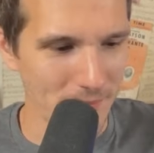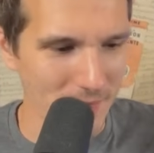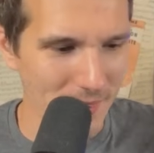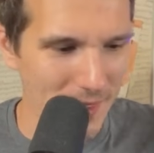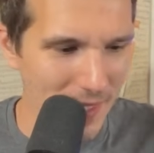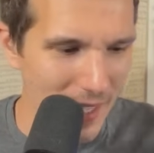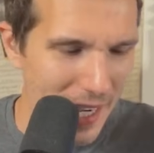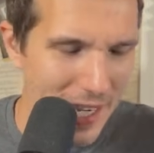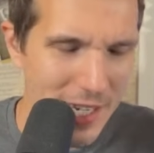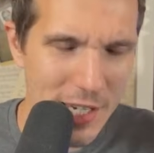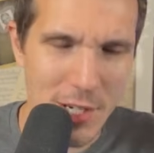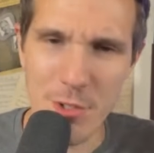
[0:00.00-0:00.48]

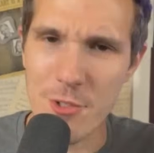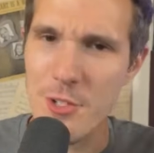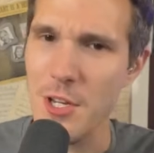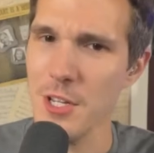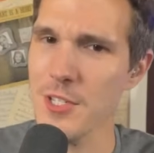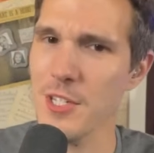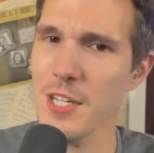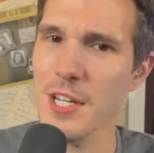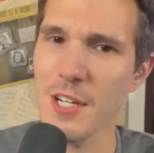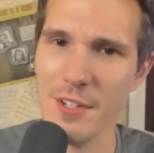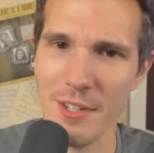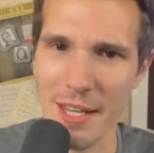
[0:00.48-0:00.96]
you just
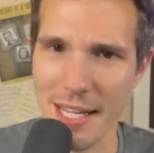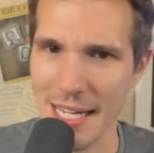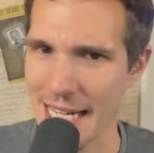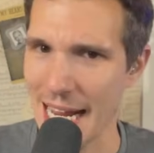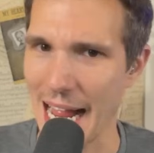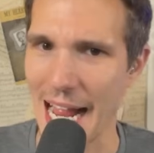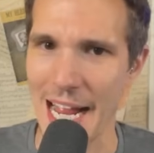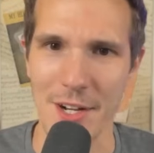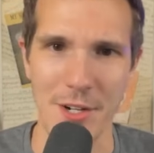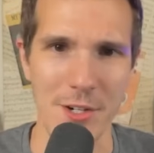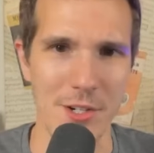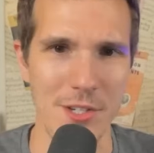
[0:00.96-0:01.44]
hear, like,
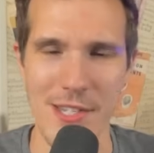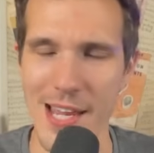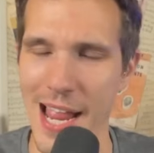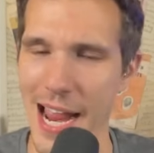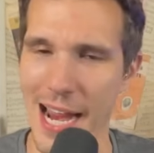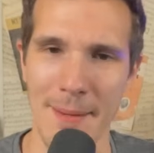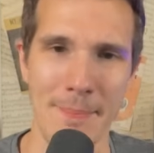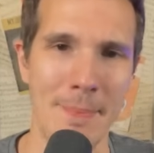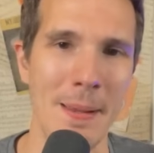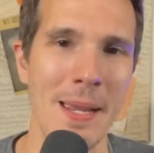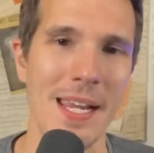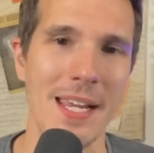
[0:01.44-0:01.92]
I heard Zach
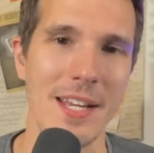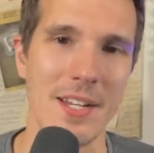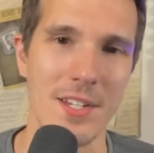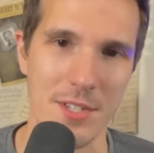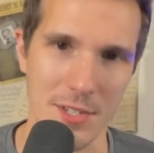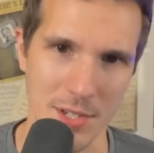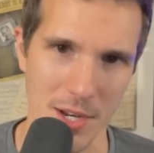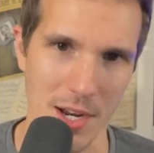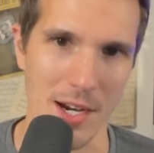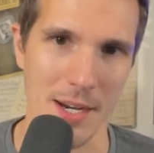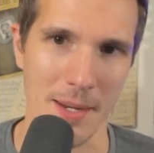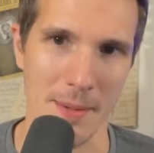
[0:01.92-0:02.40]
Pickens
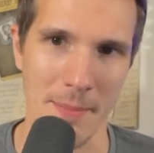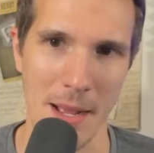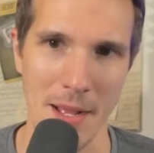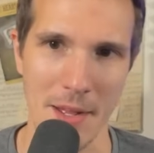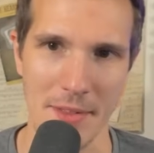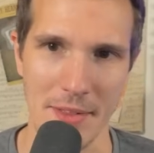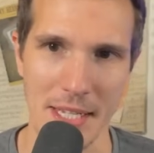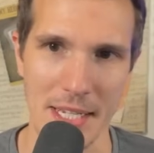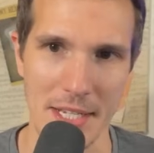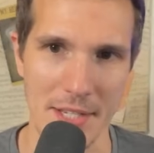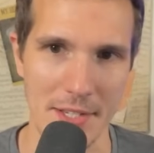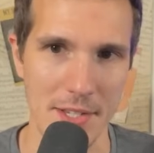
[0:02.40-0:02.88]
talk about
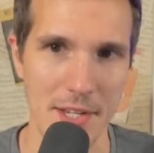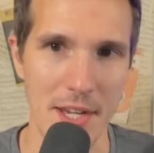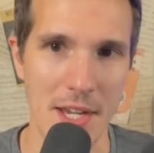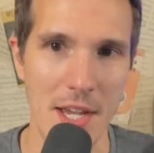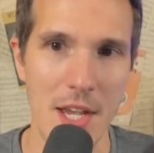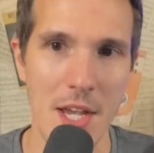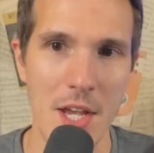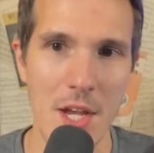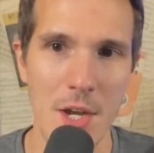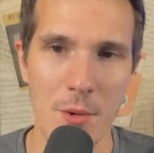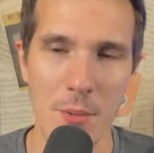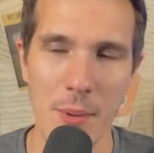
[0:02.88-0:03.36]
this,
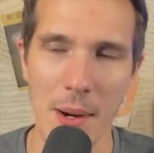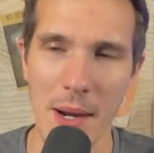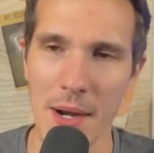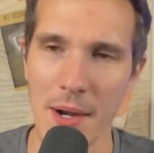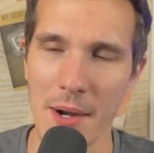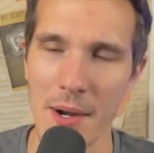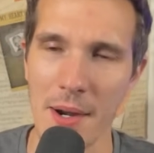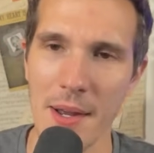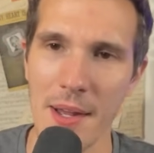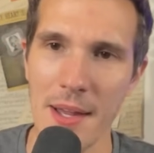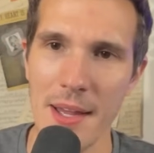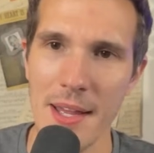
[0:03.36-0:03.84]
where
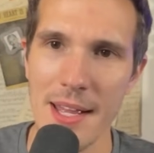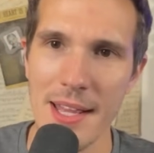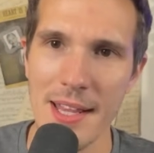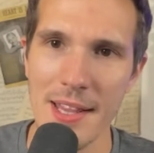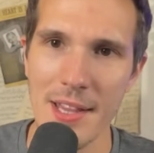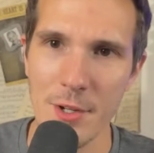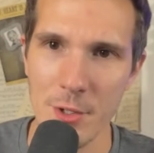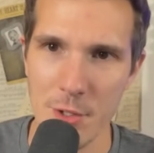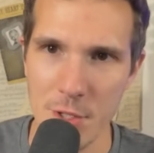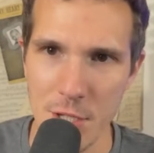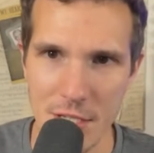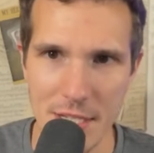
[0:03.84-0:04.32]

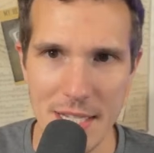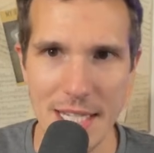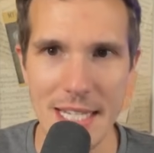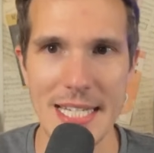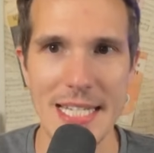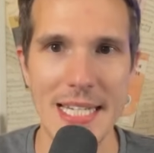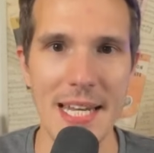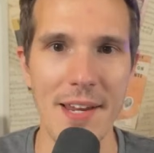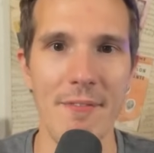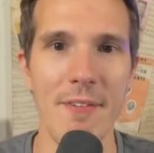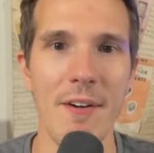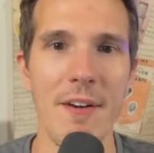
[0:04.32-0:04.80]
there's just this
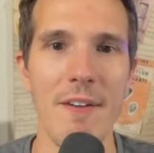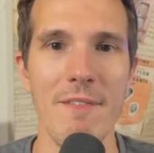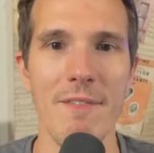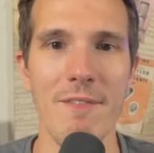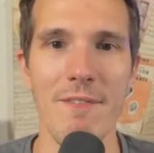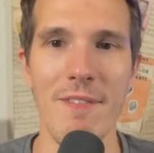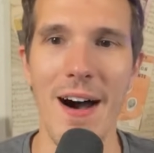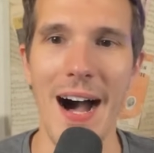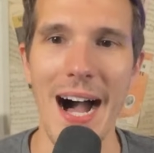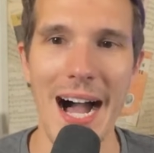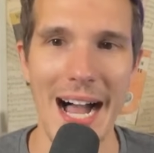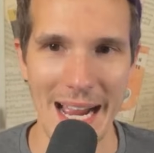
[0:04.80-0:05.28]
different
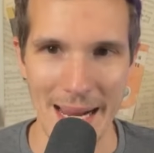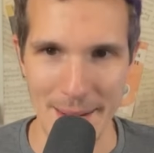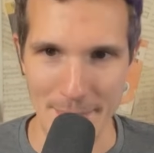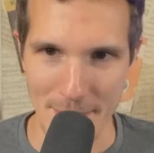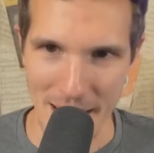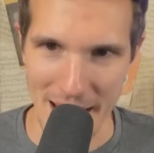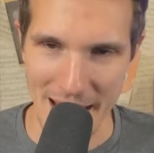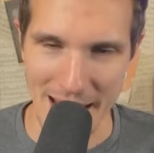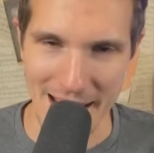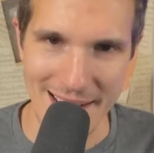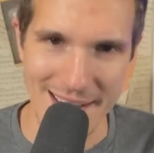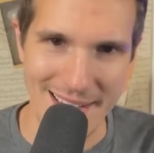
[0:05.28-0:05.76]
vibe.
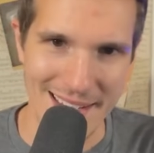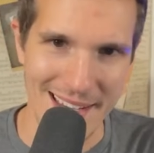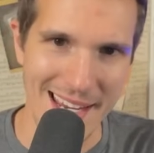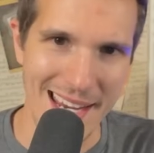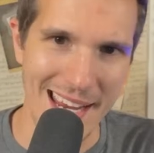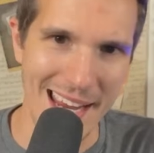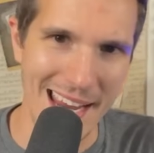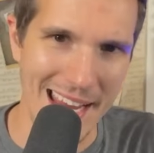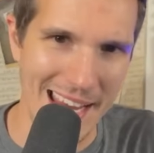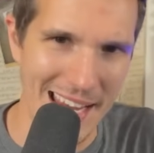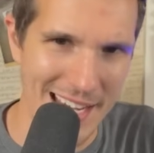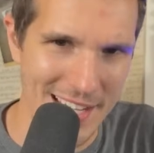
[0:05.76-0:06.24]
And
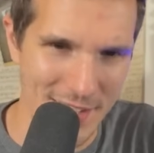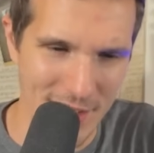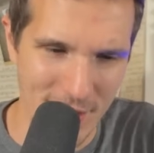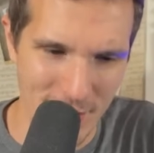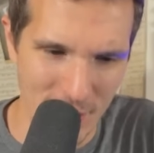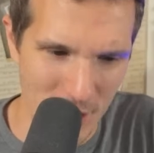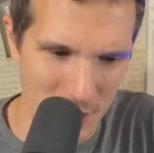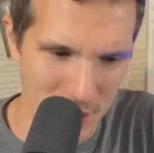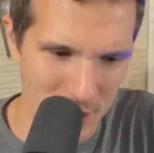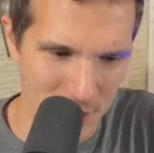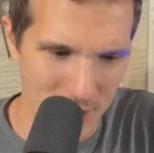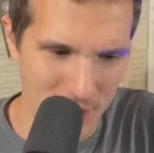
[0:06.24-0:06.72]
it's
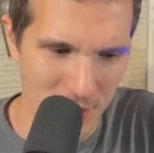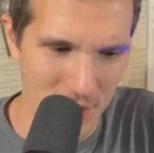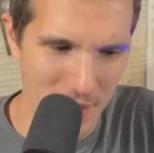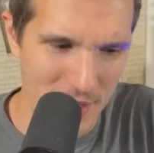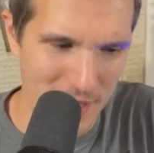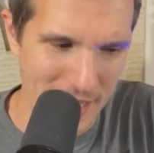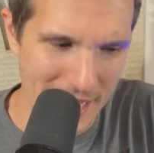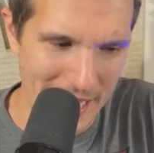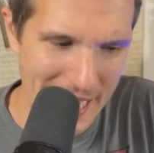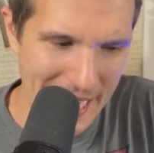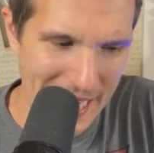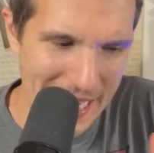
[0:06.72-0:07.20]
just
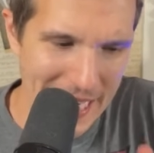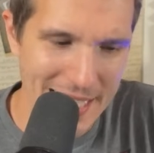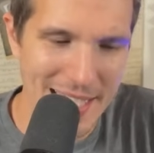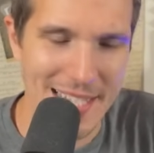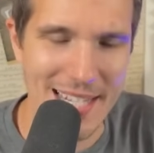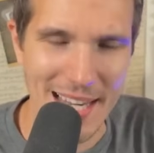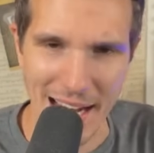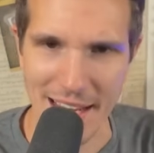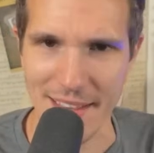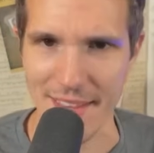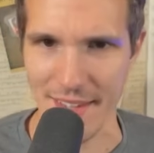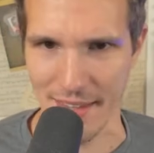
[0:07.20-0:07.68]

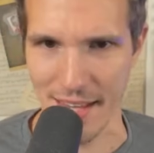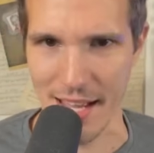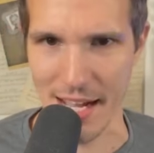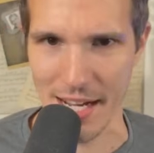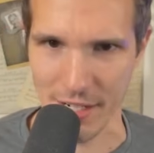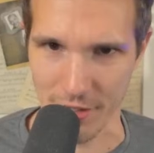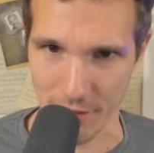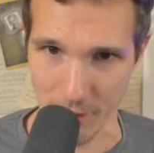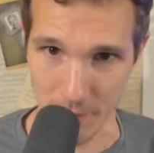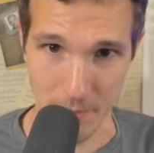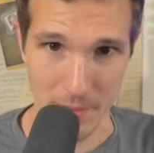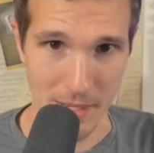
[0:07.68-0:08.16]
inside the
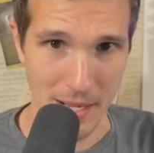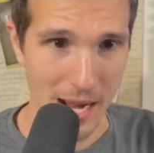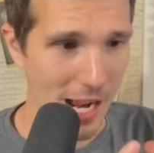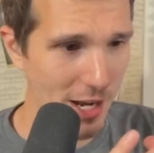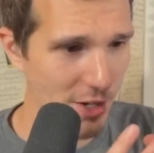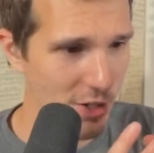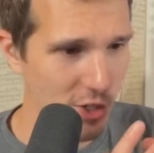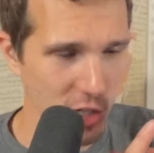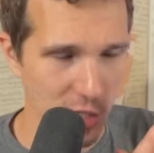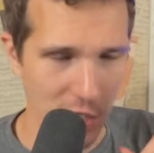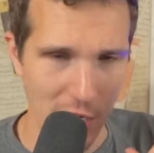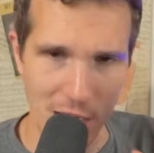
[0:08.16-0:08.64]
locker room, not
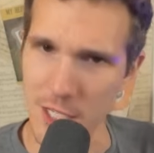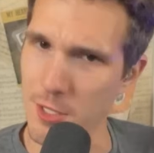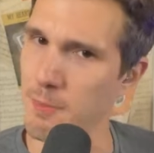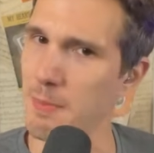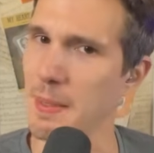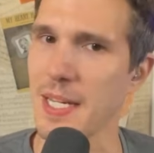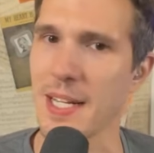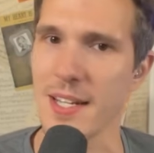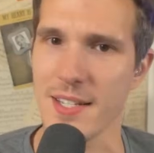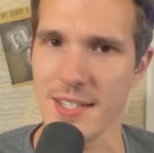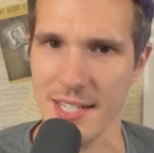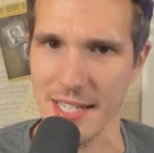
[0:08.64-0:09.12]
just
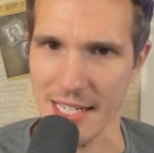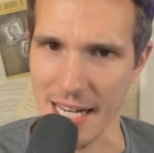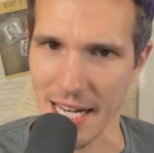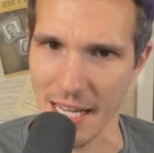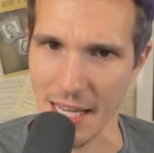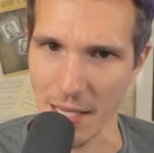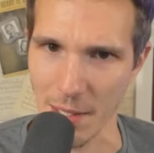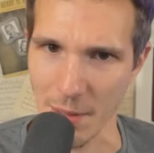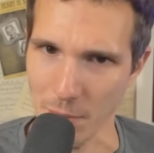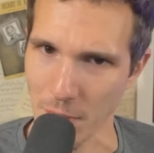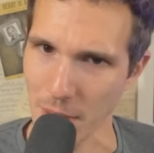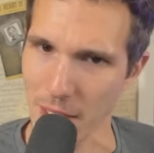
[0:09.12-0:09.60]
because of
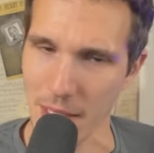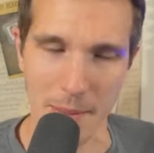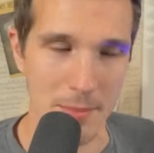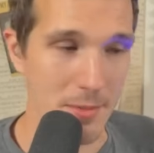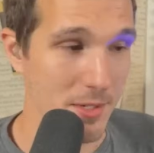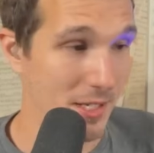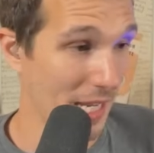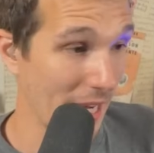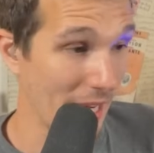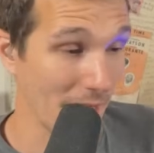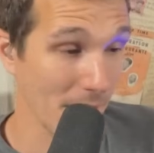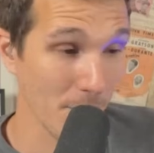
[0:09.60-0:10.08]
Caleb Williams.
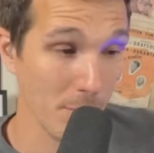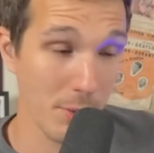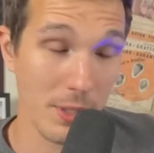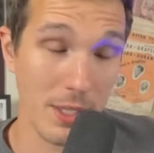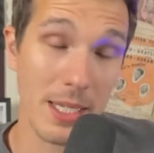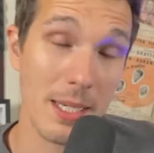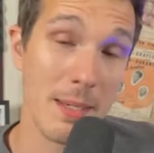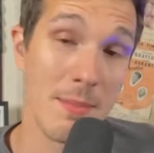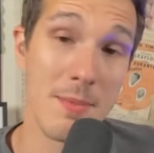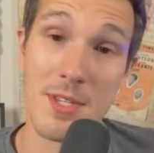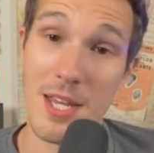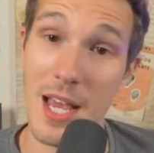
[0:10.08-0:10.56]
Caleb
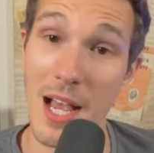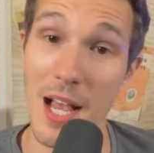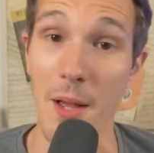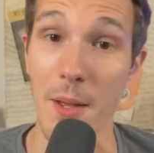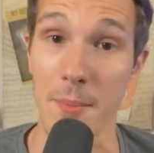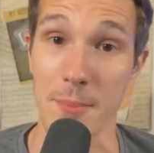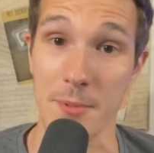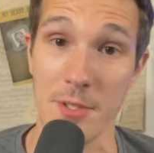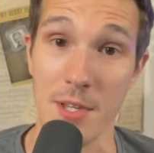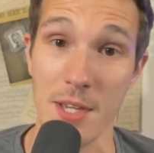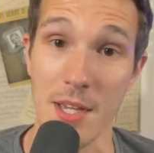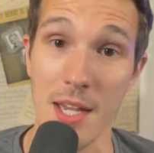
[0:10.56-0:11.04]
Williams
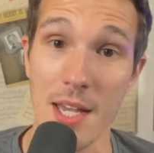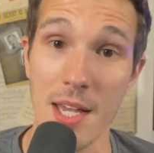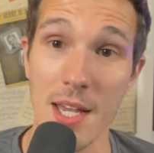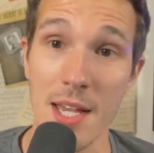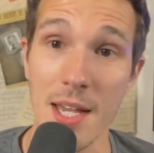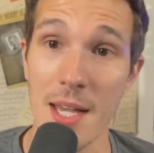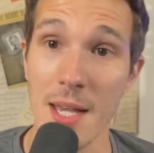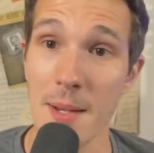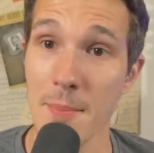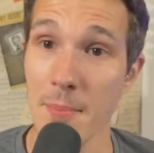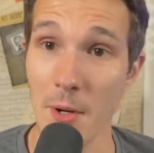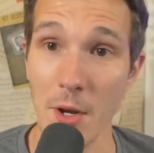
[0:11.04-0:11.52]
helps,
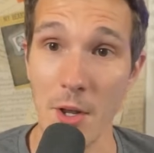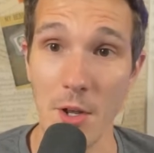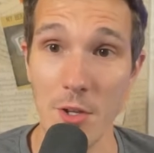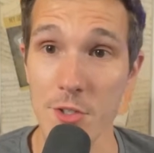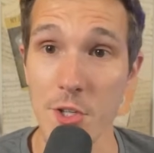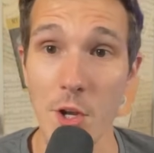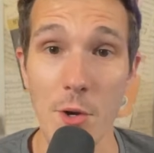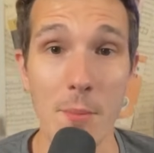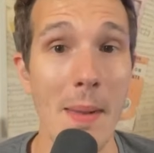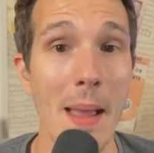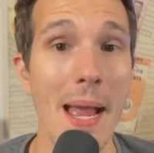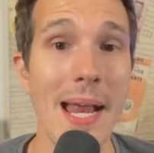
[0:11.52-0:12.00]
but also
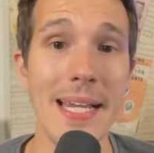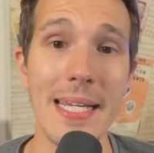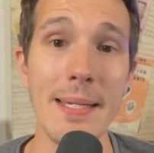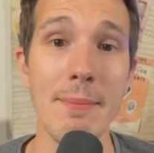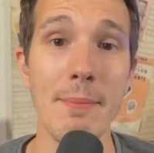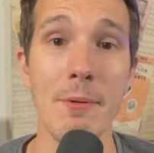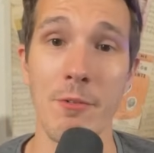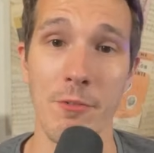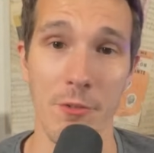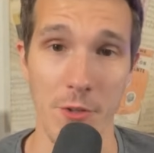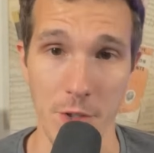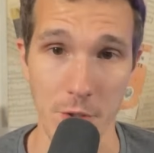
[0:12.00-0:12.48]
Matt
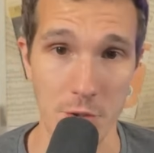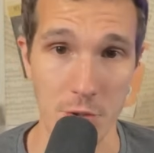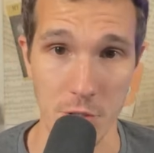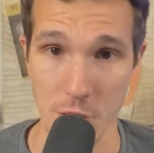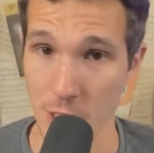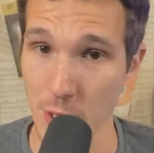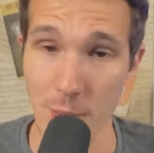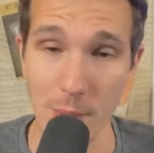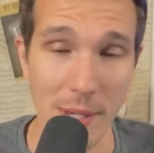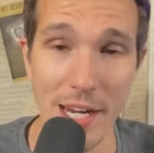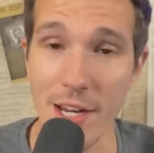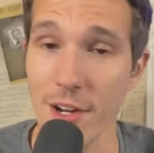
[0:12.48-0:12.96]
Eberflus. You
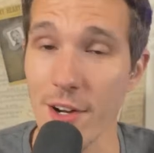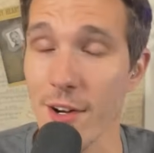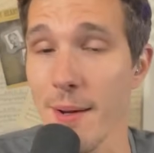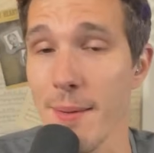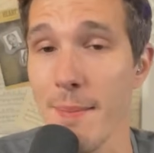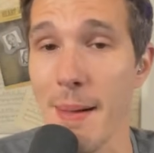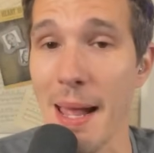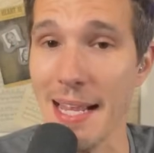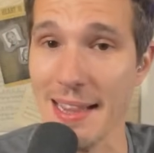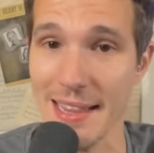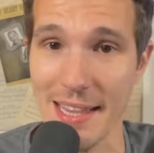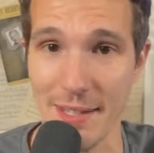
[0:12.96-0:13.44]
hear him
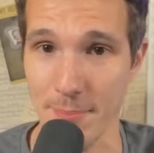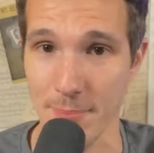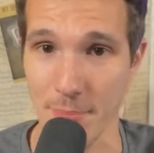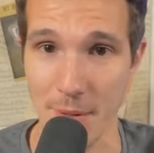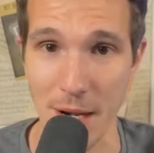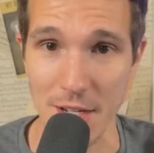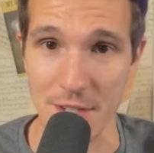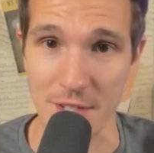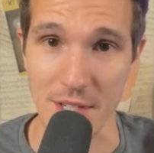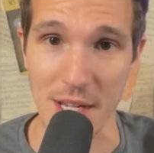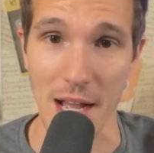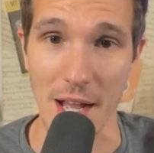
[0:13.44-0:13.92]
at the
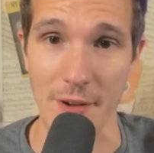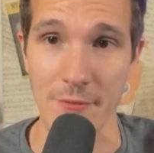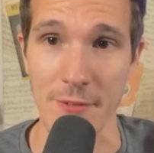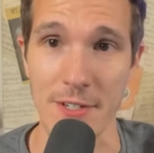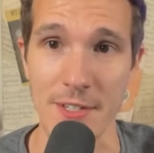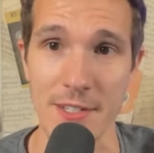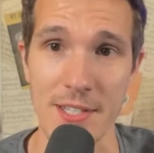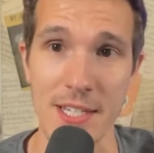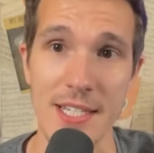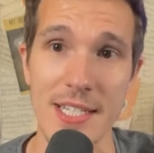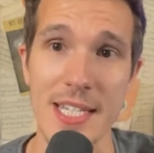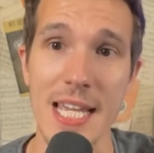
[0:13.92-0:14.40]
press
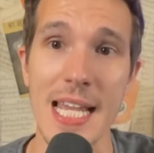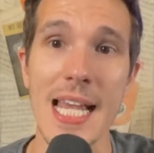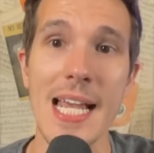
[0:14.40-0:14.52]
conferences.